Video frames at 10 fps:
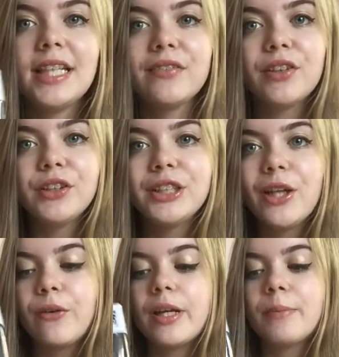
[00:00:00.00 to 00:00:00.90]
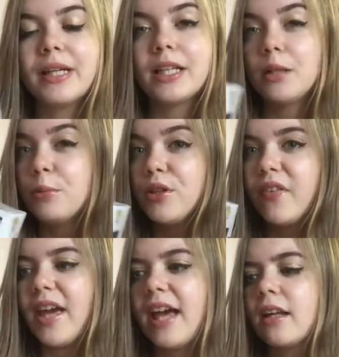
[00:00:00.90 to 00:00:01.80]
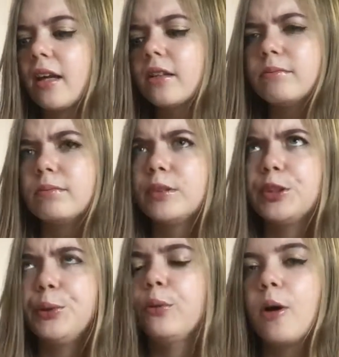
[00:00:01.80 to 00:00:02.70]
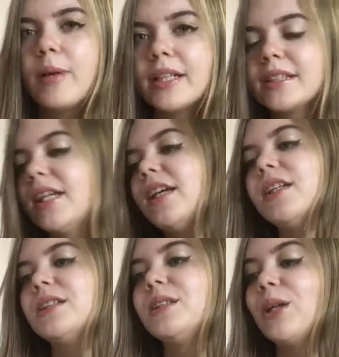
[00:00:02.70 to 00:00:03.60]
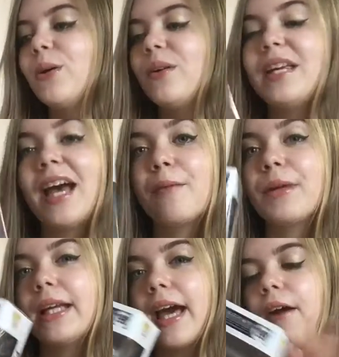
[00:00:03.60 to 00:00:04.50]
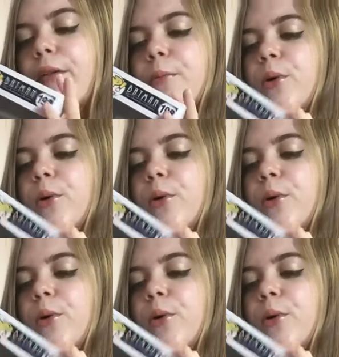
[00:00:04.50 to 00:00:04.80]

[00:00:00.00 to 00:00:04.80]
even though she only appeared in the movie and like 2 comics. So yeah, I'm gonna get her out of the